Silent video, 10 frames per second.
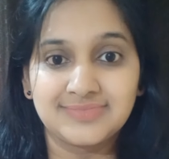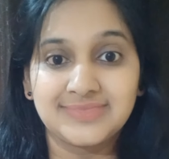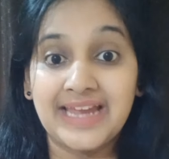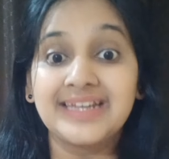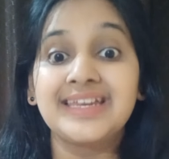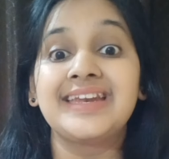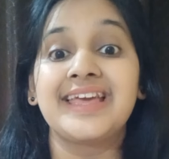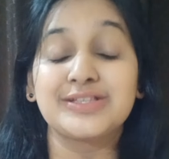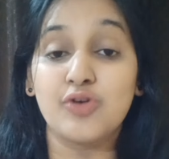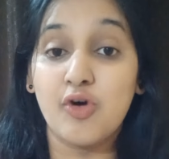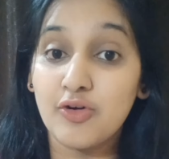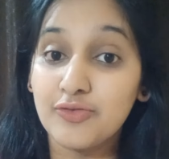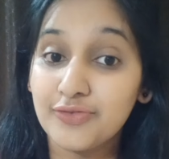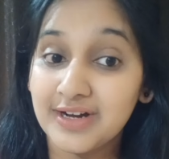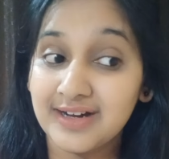90 days
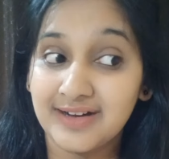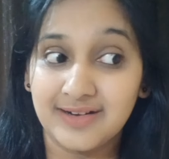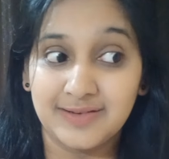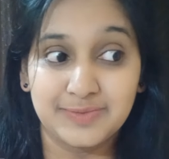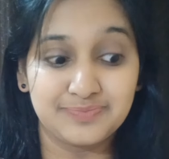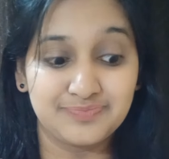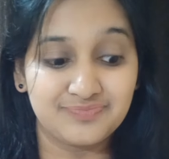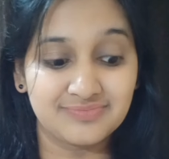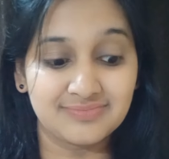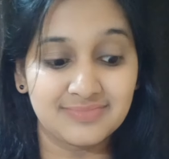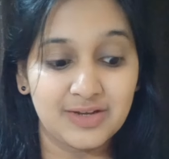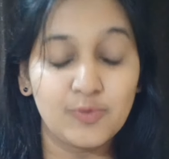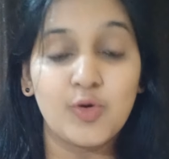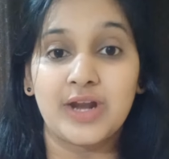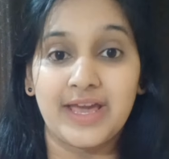of
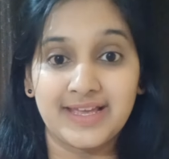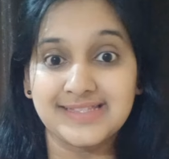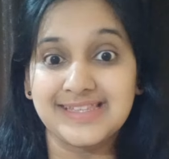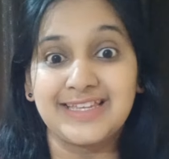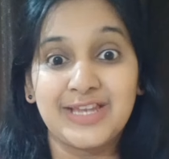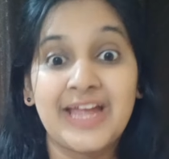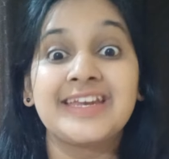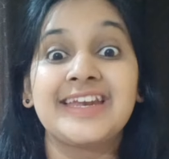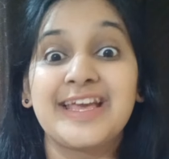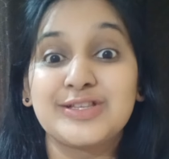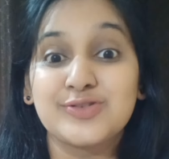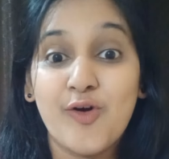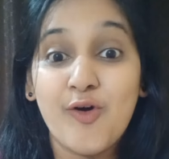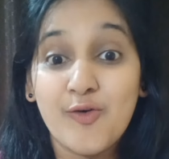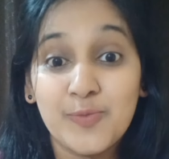90 days
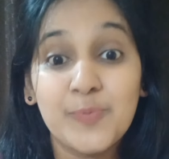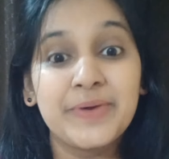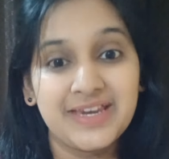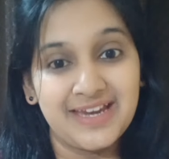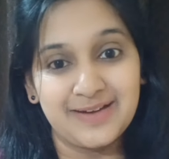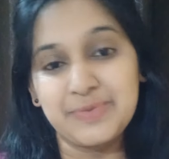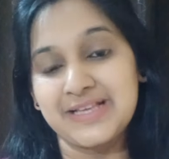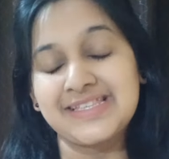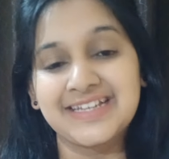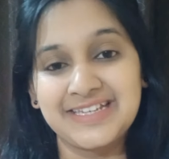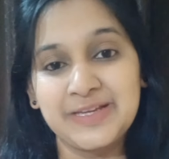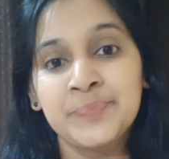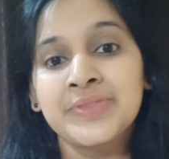period basically.